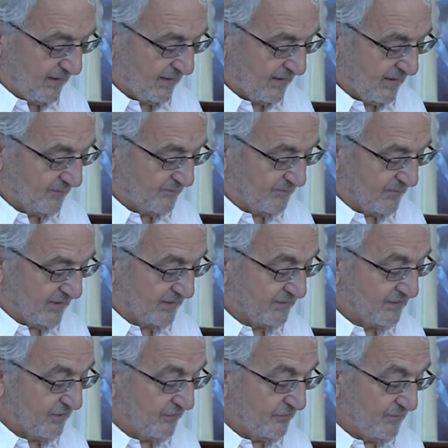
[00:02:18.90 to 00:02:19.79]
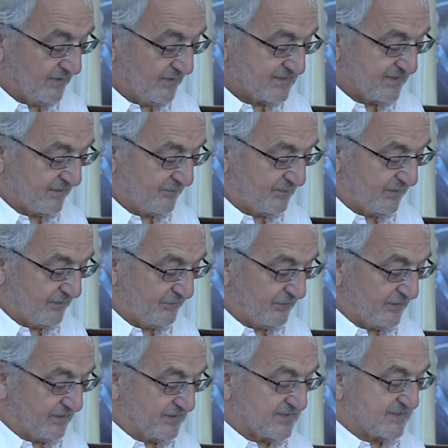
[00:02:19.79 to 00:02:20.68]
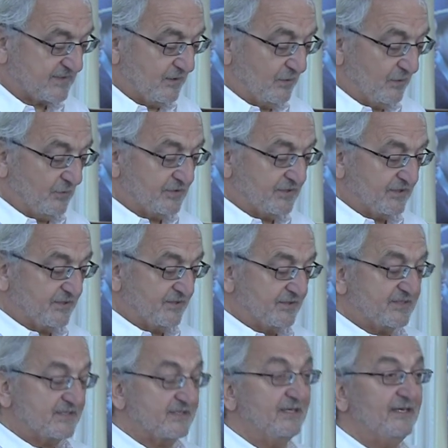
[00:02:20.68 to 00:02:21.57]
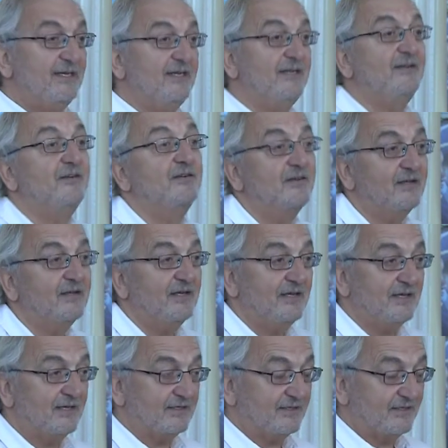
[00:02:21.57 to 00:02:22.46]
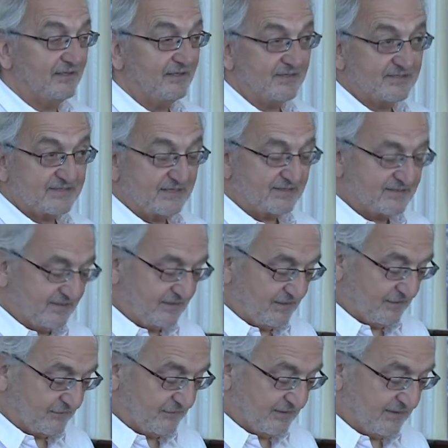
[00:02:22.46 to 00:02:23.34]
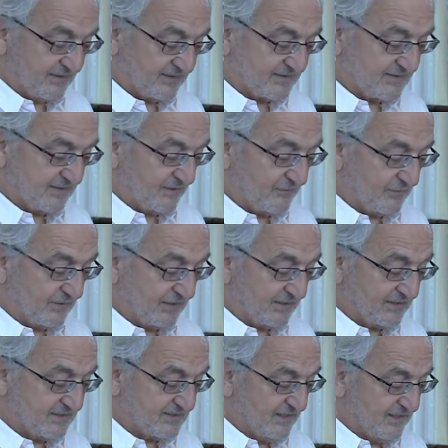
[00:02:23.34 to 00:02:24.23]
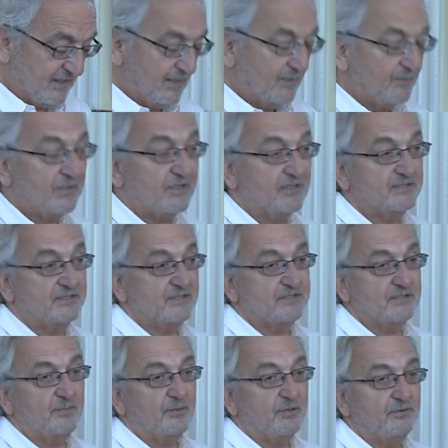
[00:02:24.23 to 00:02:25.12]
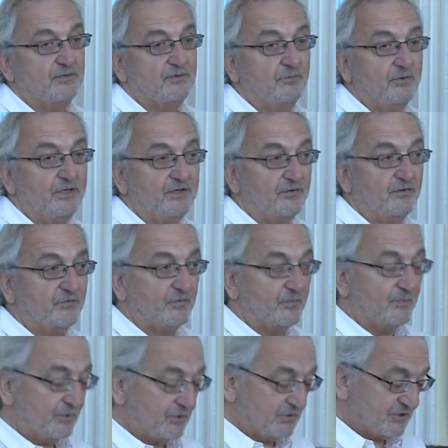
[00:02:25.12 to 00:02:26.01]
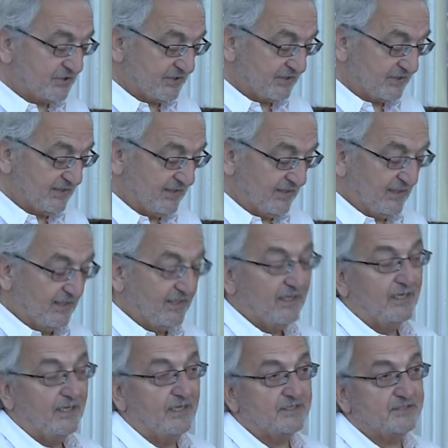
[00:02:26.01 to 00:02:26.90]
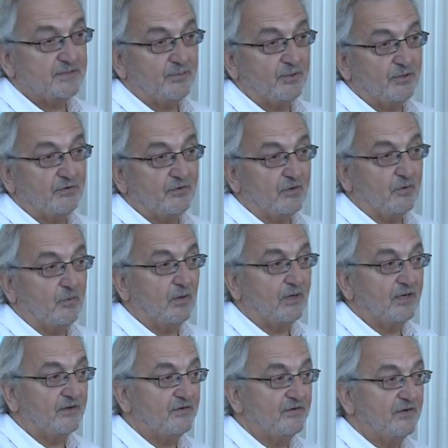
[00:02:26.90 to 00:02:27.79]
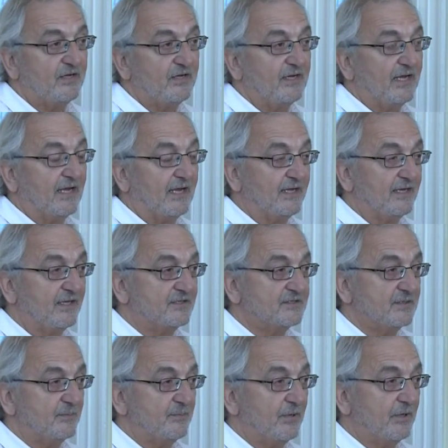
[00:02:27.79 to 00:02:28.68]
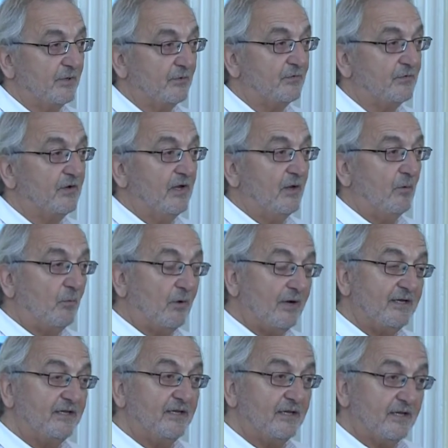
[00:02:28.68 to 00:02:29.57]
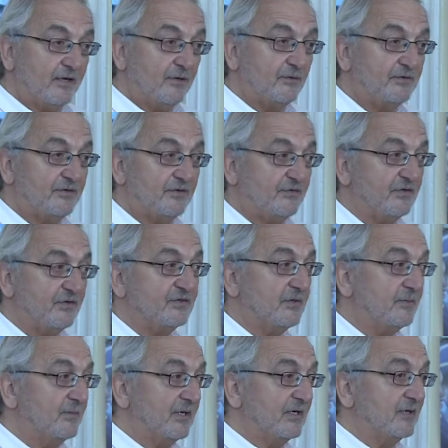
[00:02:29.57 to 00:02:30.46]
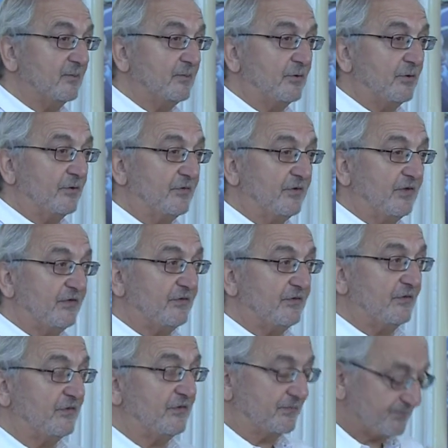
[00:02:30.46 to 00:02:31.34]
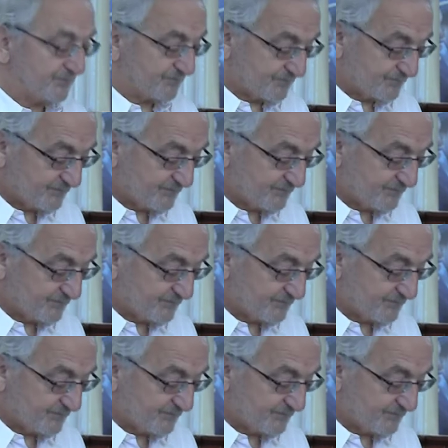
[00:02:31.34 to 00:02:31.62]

And governments have been very slow to concede the necessity of ESC rights, because it's about redistribution, it's about equality, and it's about widening out decision-making processes.